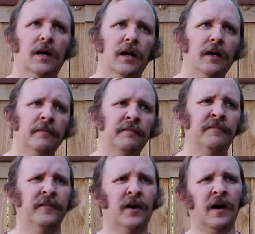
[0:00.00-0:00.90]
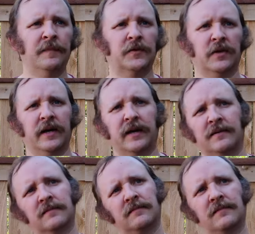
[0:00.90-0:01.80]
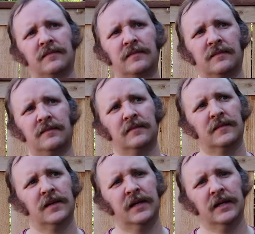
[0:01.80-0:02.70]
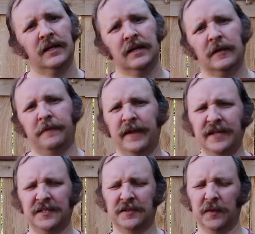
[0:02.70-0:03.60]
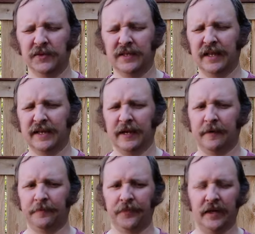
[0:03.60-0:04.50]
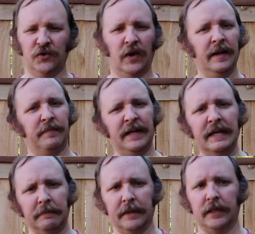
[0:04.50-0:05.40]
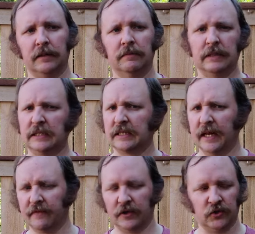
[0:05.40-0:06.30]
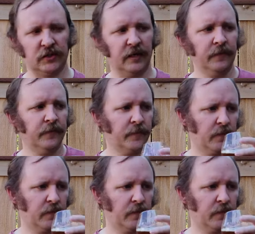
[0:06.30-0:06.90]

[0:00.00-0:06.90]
The hops are there. The finish is mostly like a dry peanut butter, which is kind of interesting.